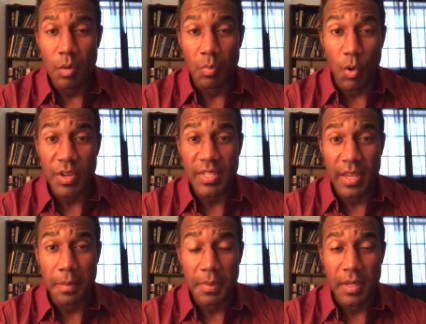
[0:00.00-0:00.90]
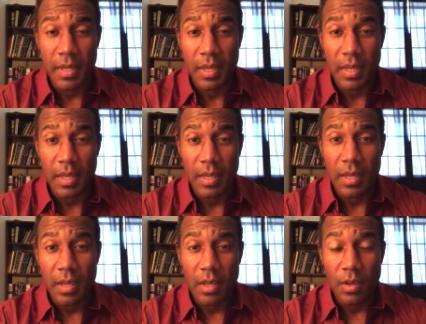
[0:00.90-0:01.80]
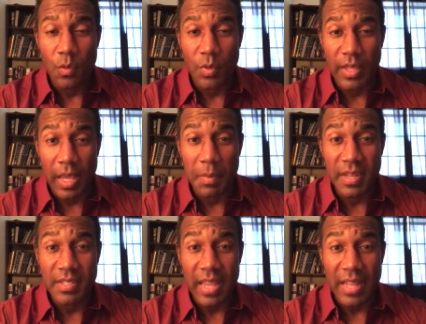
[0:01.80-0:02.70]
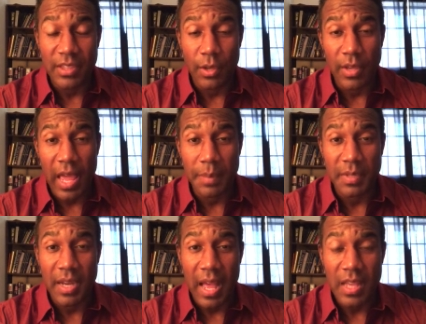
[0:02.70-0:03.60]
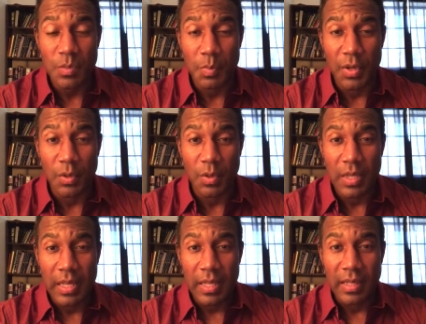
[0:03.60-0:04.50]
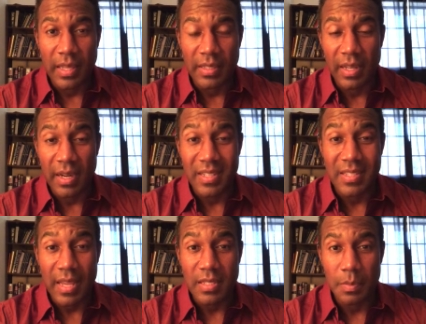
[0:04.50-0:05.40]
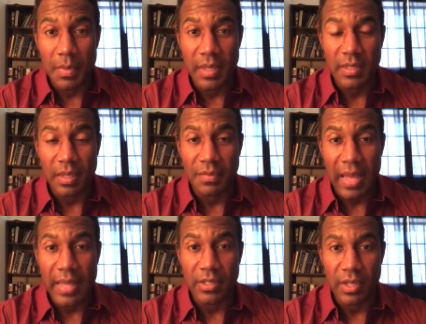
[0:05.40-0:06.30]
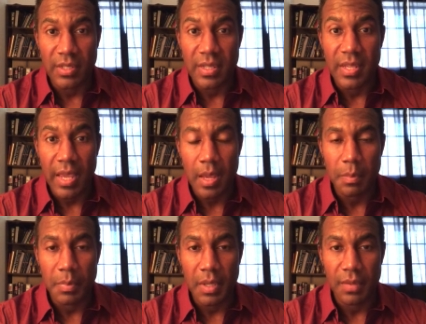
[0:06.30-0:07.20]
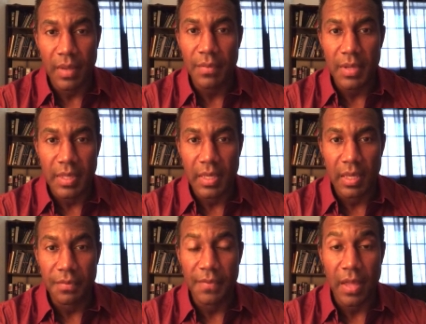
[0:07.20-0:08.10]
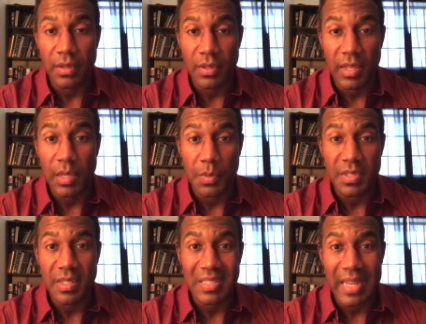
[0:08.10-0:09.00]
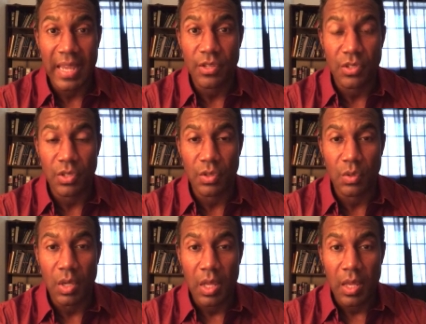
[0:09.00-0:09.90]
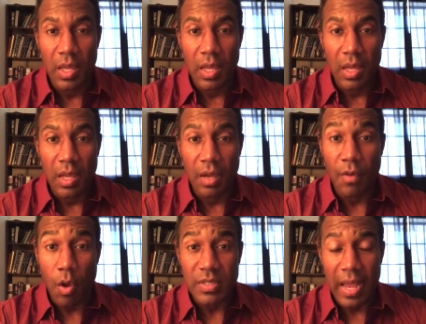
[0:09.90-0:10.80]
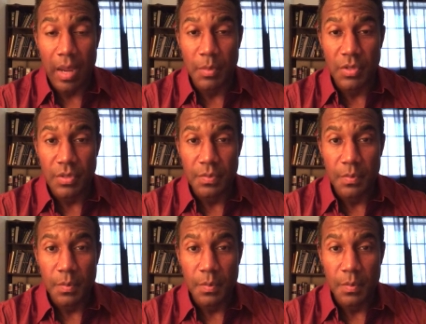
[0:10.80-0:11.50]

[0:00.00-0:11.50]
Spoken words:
broke his hip. When the ambulance got there and got him to the hospital, they did an assessment of not just his hip, but of everything, and found out that he was in stage 2 of Alzheimer's.